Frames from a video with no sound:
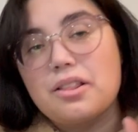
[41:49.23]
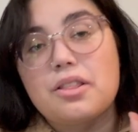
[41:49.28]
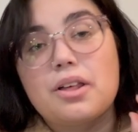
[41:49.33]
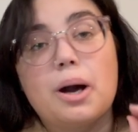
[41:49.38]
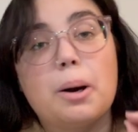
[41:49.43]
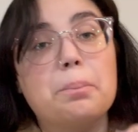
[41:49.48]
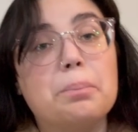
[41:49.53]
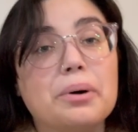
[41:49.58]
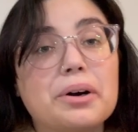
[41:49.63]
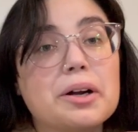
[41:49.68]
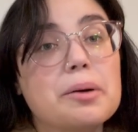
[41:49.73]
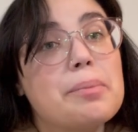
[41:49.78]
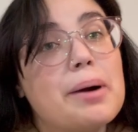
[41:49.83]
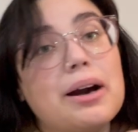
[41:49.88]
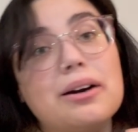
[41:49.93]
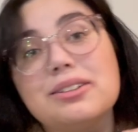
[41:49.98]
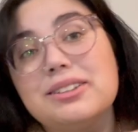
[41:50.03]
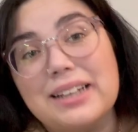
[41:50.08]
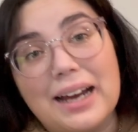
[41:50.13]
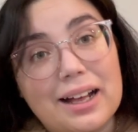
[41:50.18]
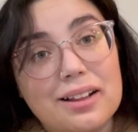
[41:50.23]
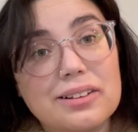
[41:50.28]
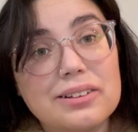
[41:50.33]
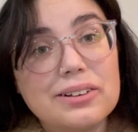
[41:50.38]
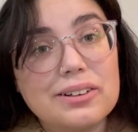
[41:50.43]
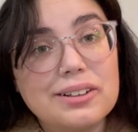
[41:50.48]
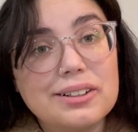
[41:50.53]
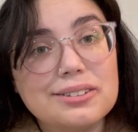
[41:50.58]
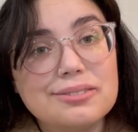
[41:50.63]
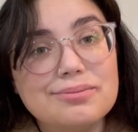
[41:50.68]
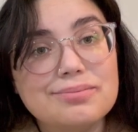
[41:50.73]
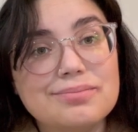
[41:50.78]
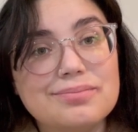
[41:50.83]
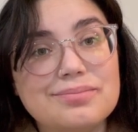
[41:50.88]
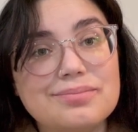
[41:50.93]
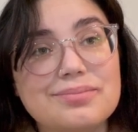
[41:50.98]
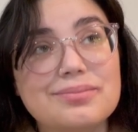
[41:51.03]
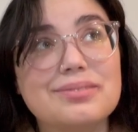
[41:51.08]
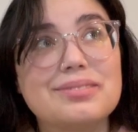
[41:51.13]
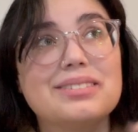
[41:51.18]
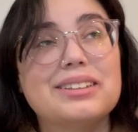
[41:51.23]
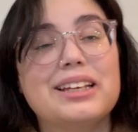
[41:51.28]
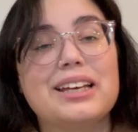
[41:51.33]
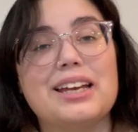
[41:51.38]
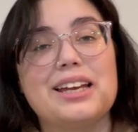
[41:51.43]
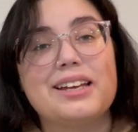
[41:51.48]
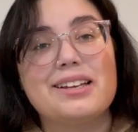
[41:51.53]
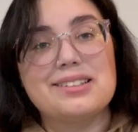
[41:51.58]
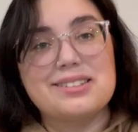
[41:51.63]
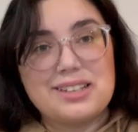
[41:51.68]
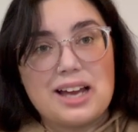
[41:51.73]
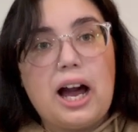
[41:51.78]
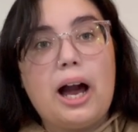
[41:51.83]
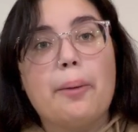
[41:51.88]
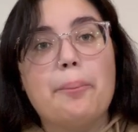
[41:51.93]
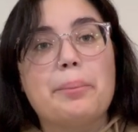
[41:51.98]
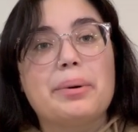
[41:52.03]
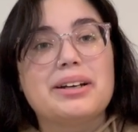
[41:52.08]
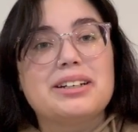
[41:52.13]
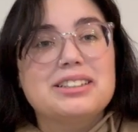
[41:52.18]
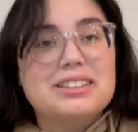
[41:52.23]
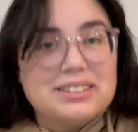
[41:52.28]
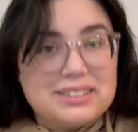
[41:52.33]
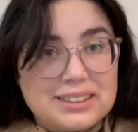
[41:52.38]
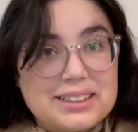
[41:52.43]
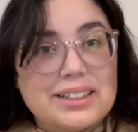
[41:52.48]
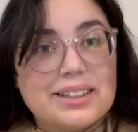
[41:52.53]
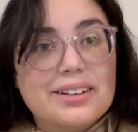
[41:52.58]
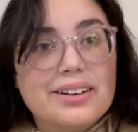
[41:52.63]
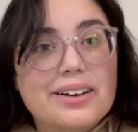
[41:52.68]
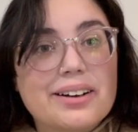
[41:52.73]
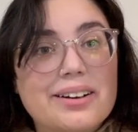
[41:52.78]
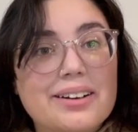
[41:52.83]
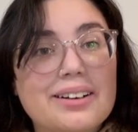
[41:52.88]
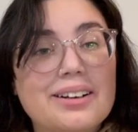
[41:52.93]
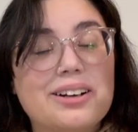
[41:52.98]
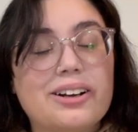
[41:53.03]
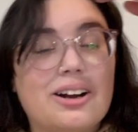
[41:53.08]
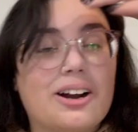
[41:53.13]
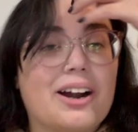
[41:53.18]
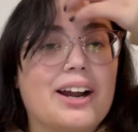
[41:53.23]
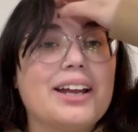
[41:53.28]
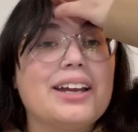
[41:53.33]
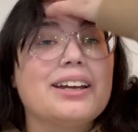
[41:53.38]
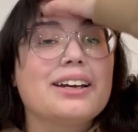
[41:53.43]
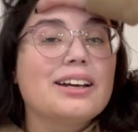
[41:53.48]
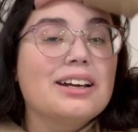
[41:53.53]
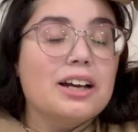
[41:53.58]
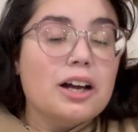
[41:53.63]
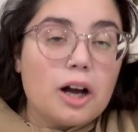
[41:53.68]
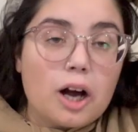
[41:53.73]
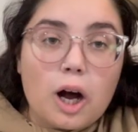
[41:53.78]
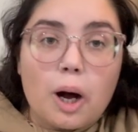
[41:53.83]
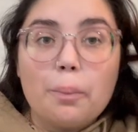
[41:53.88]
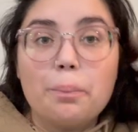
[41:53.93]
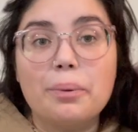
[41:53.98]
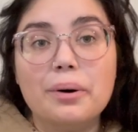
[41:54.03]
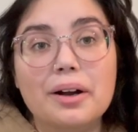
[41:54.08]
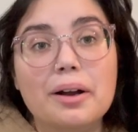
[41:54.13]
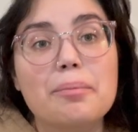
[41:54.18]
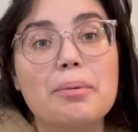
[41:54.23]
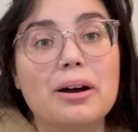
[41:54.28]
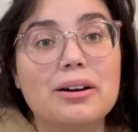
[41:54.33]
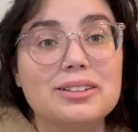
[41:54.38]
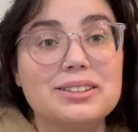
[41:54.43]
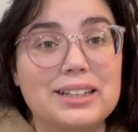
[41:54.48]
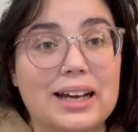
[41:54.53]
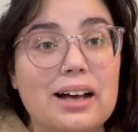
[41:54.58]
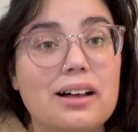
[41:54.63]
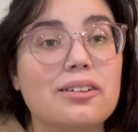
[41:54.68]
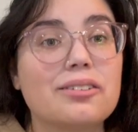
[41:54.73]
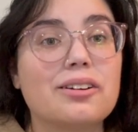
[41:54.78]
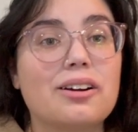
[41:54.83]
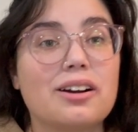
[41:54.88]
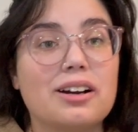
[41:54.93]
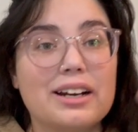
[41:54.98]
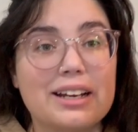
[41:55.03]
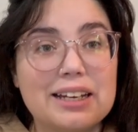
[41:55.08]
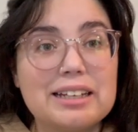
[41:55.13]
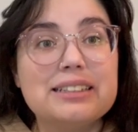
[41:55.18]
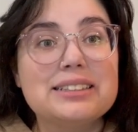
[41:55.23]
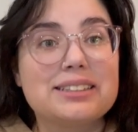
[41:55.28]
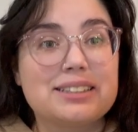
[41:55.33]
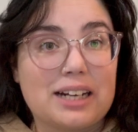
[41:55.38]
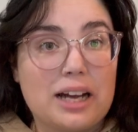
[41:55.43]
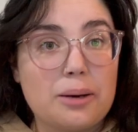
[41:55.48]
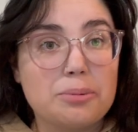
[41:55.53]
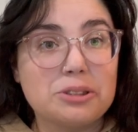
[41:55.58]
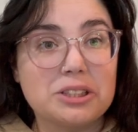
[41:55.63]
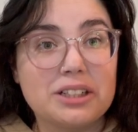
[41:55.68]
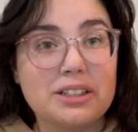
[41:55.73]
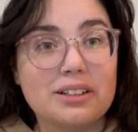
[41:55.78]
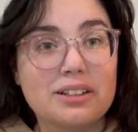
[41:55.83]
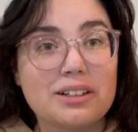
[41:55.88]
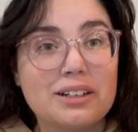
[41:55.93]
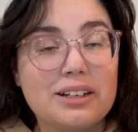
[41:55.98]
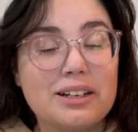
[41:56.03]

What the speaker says: A book about Dalinar, top tier, all right? A book about Dalinar is top tier.